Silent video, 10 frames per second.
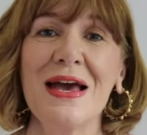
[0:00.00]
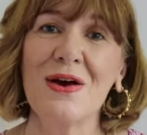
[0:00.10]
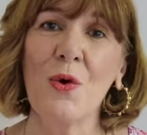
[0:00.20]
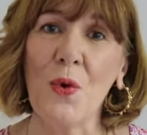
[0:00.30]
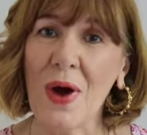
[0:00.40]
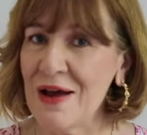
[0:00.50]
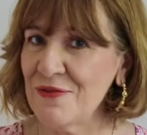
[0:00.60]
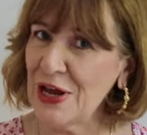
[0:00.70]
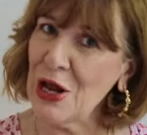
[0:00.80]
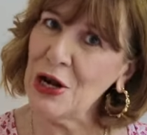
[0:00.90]
or
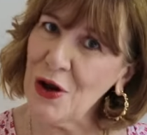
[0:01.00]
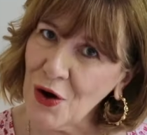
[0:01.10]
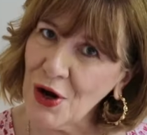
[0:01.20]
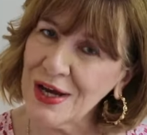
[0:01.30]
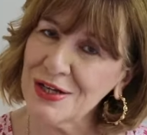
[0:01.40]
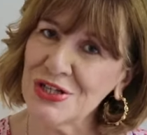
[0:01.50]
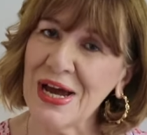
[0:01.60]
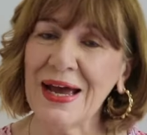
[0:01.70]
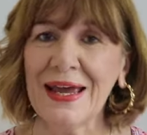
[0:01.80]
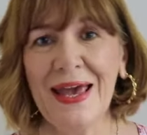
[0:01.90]
having a longer
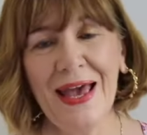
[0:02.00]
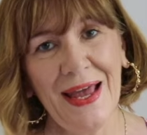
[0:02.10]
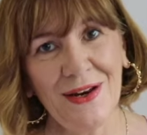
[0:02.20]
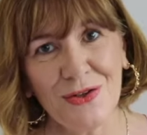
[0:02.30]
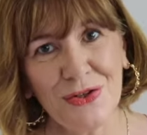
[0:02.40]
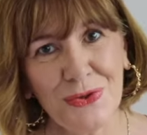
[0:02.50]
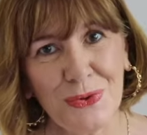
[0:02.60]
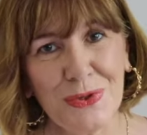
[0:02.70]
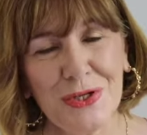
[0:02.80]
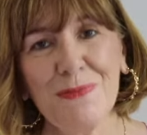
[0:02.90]
jacket and a
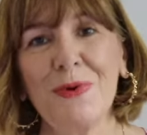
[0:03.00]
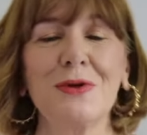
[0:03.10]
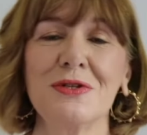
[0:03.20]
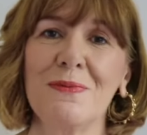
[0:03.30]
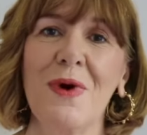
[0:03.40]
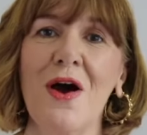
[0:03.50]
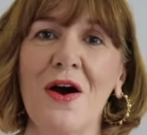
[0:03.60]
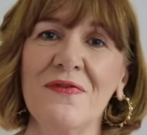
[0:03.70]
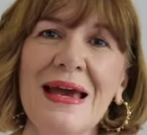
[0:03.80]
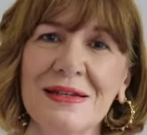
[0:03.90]
shorter bottom
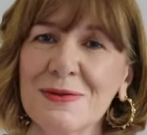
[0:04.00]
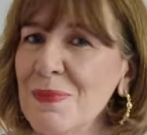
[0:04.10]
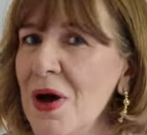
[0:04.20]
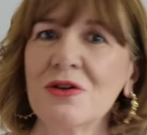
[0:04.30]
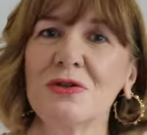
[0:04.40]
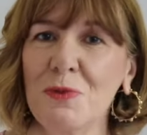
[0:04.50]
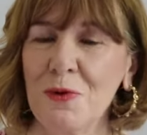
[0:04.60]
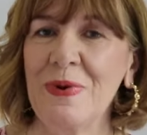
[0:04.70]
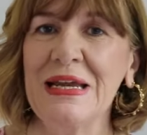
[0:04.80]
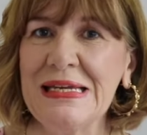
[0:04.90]
half. It's much
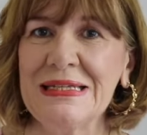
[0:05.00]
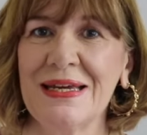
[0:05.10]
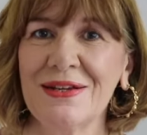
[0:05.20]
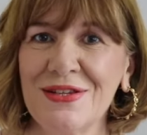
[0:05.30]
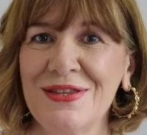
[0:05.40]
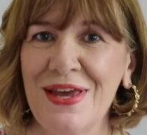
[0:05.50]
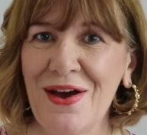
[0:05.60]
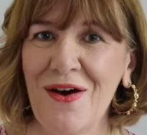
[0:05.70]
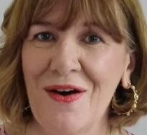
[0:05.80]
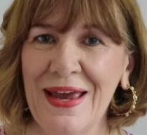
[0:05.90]
more pleasing to the
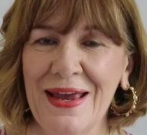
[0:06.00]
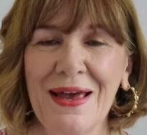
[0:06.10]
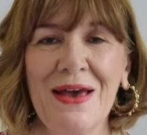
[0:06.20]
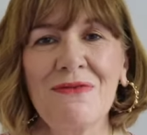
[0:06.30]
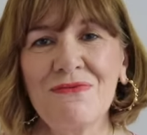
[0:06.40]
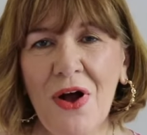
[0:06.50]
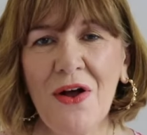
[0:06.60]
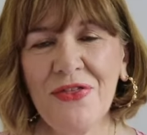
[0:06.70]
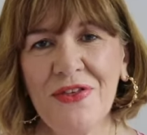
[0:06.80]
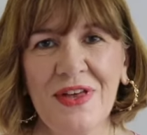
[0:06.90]
eye
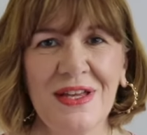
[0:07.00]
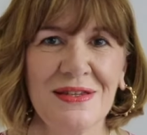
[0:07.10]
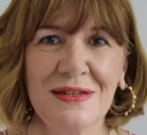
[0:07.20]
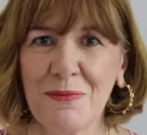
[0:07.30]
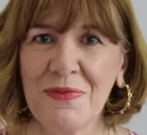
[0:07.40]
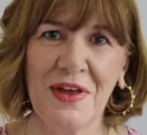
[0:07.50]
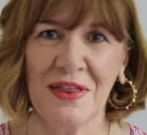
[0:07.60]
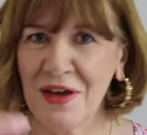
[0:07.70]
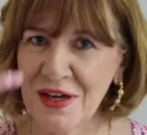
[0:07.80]
rather than something that